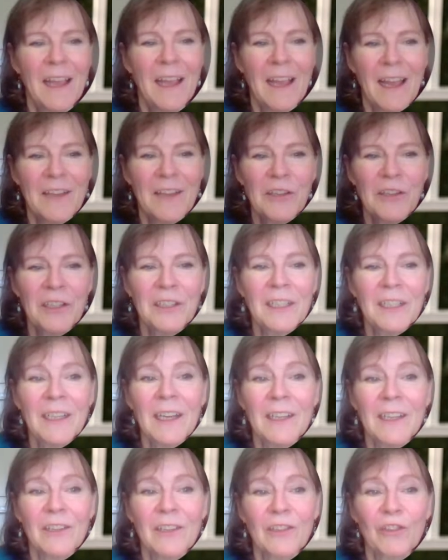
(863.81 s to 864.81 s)
And you're going to
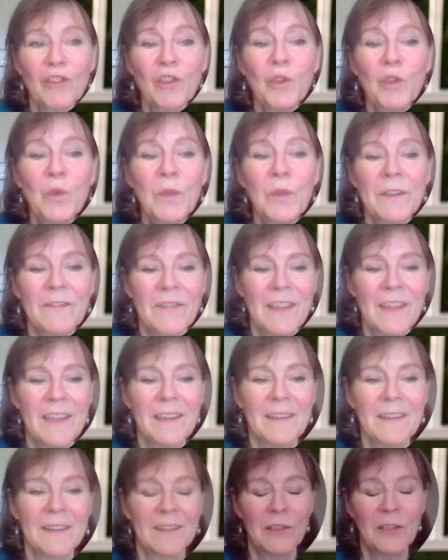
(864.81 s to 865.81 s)
cut 2 of
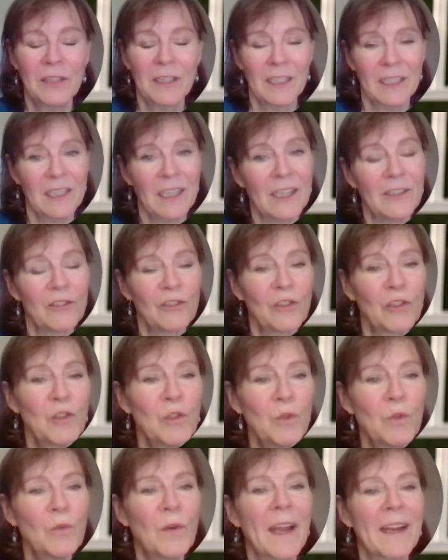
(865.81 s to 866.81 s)
these. So you're going to cut
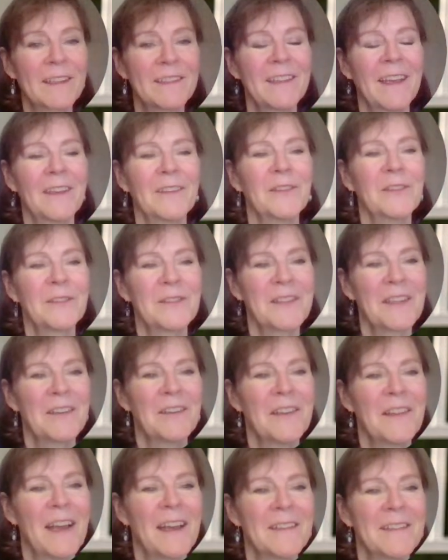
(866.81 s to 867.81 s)
2 rectangles that
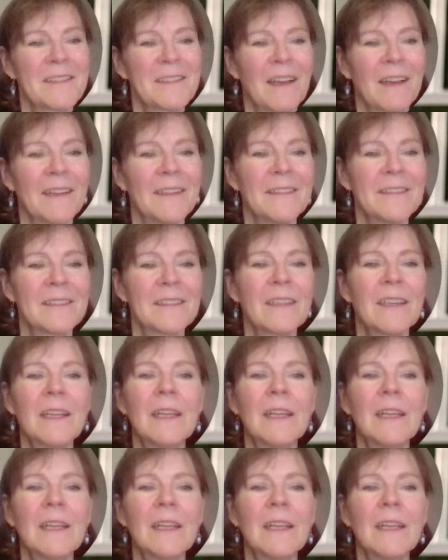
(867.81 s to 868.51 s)
are that size.